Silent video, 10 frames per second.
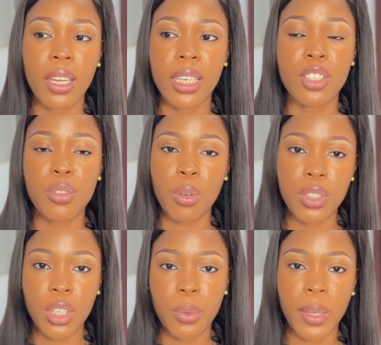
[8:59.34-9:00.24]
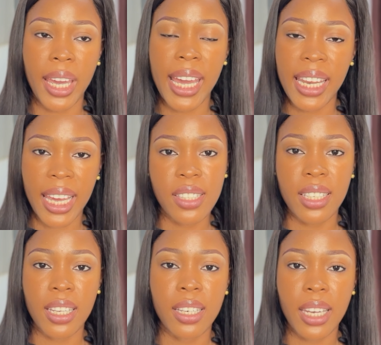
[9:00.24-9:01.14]
in a structured way. I like to
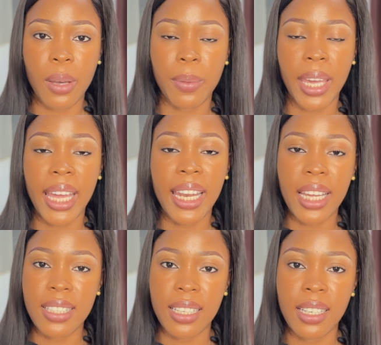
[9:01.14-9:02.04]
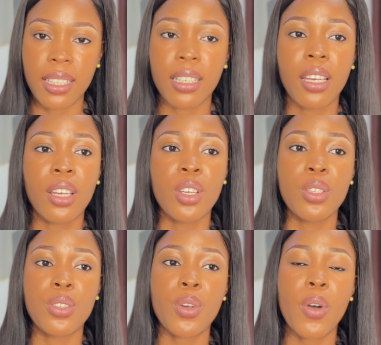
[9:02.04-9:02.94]
learn that way. I like to learn.
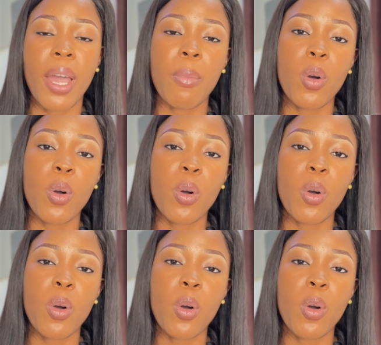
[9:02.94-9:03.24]
So I'm